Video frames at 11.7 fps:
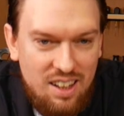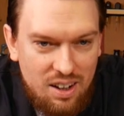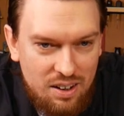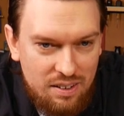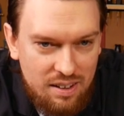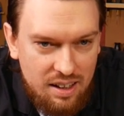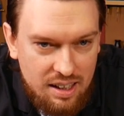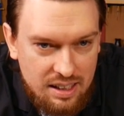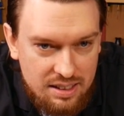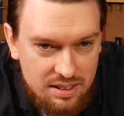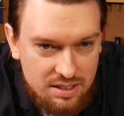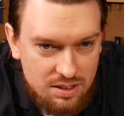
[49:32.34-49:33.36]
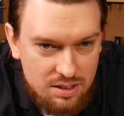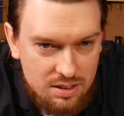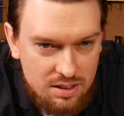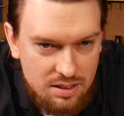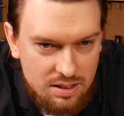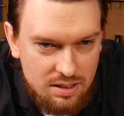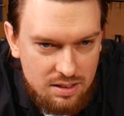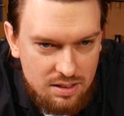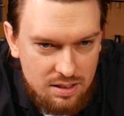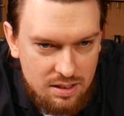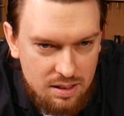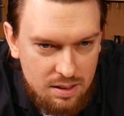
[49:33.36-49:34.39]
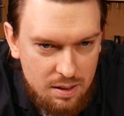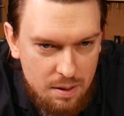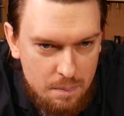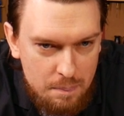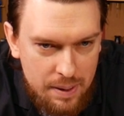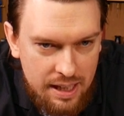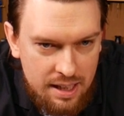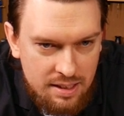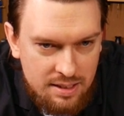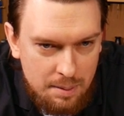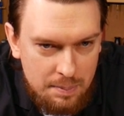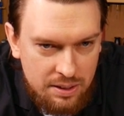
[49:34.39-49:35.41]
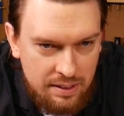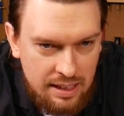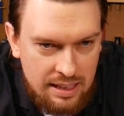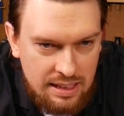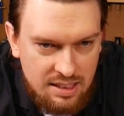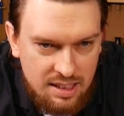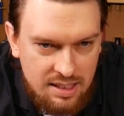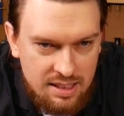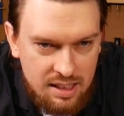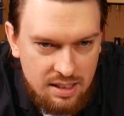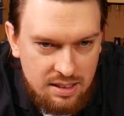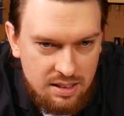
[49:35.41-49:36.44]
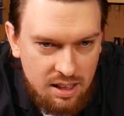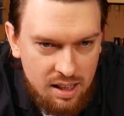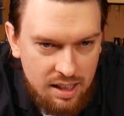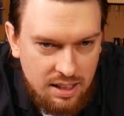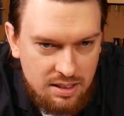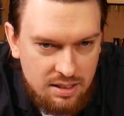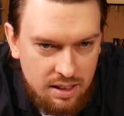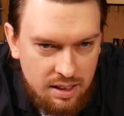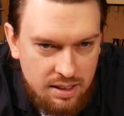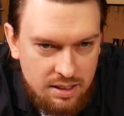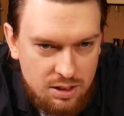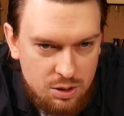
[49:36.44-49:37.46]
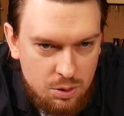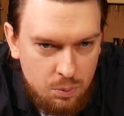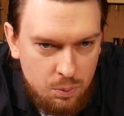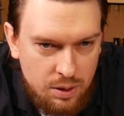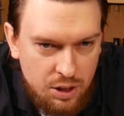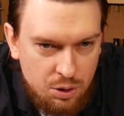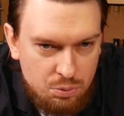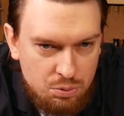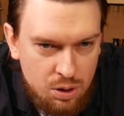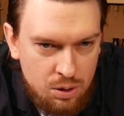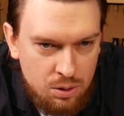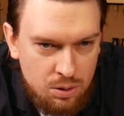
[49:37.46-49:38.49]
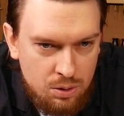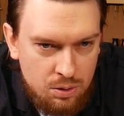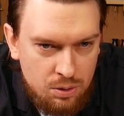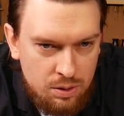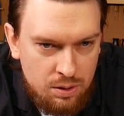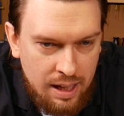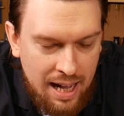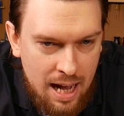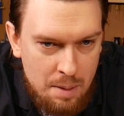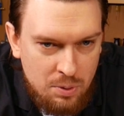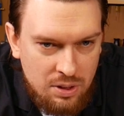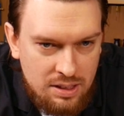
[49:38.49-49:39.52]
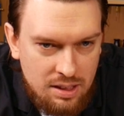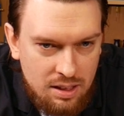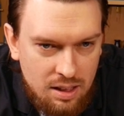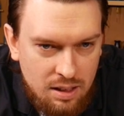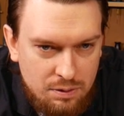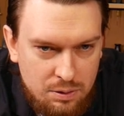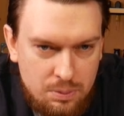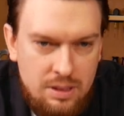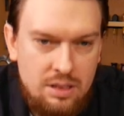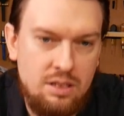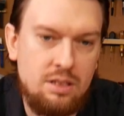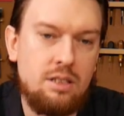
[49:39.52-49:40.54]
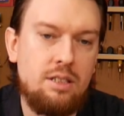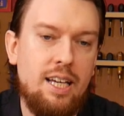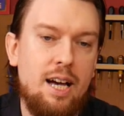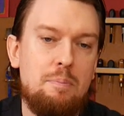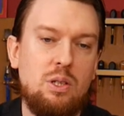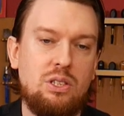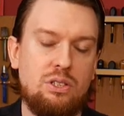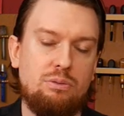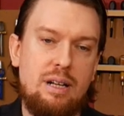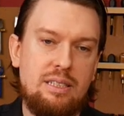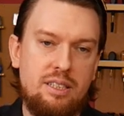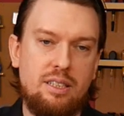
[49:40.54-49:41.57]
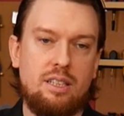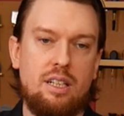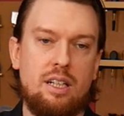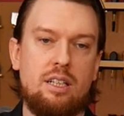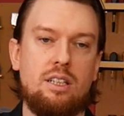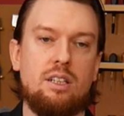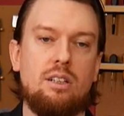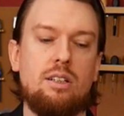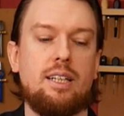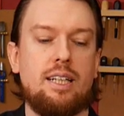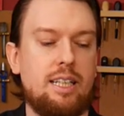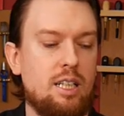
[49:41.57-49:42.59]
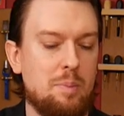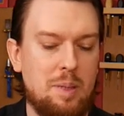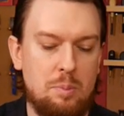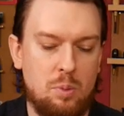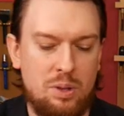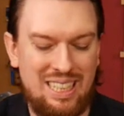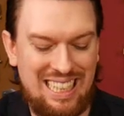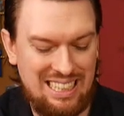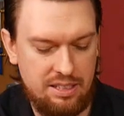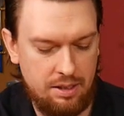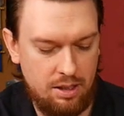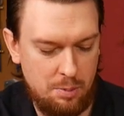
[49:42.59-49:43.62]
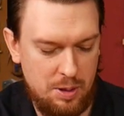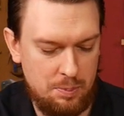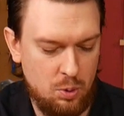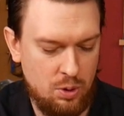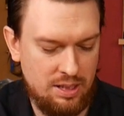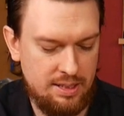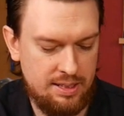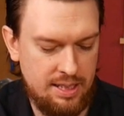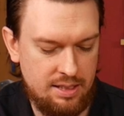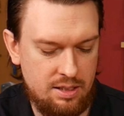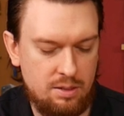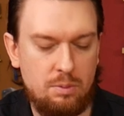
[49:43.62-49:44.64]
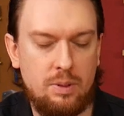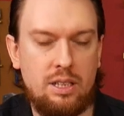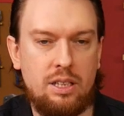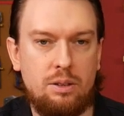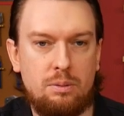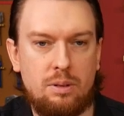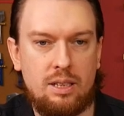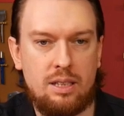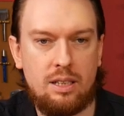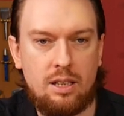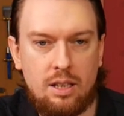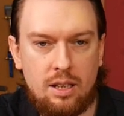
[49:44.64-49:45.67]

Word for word: All right. PNW EDC says Tiger's nice when you roll or hammer it afterwards. Yeah, most threads are going to look a little bit more neater, a little bit more consistent when you uh,